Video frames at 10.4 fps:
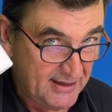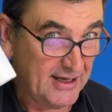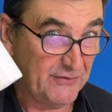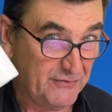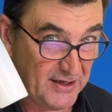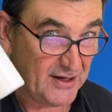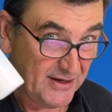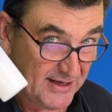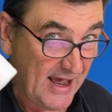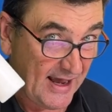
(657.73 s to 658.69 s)
if you're going
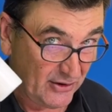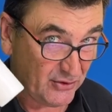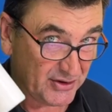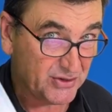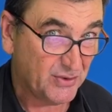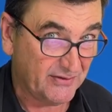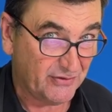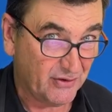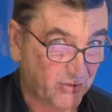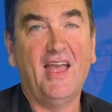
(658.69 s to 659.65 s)
to hang on to it
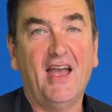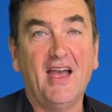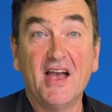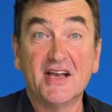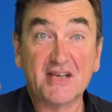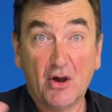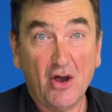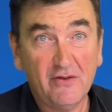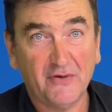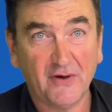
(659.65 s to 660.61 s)
for a while. So
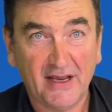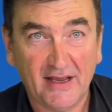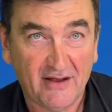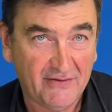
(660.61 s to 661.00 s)
hopefully I've